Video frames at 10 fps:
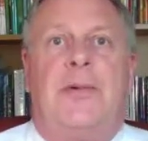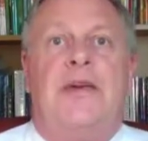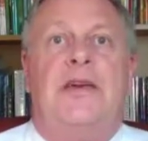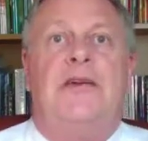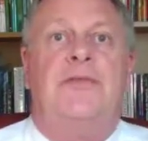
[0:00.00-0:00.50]

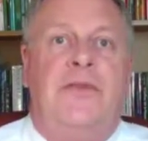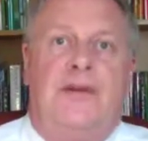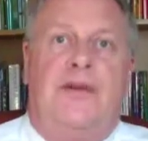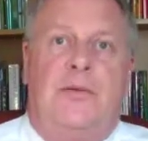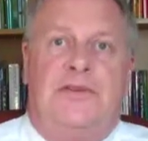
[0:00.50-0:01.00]
making
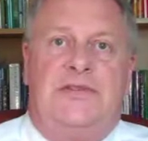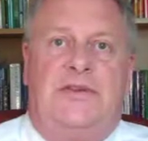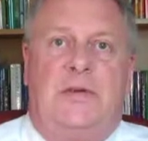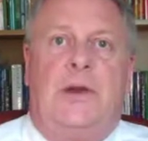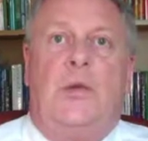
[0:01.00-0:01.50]
video
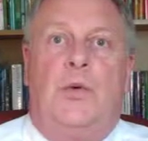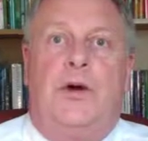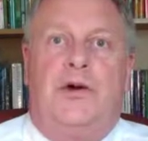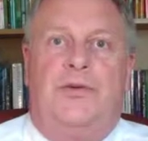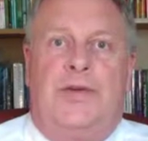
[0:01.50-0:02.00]
interviewing
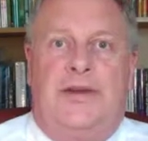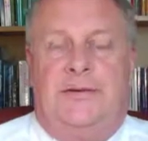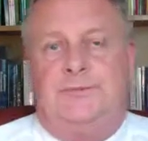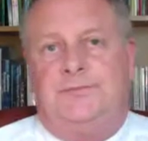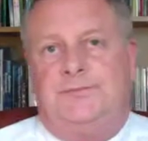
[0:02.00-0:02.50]
work for you.